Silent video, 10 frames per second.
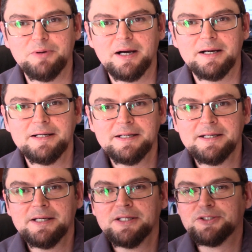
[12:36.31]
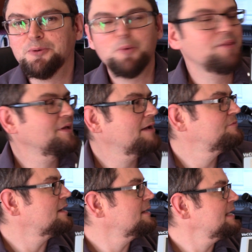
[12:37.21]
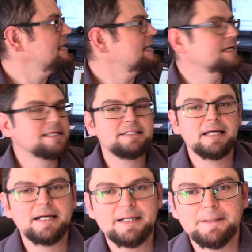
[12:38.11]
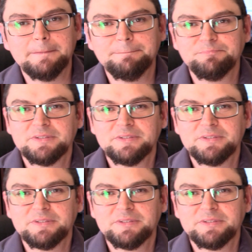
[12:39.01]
Uh, so one thing I've done is um,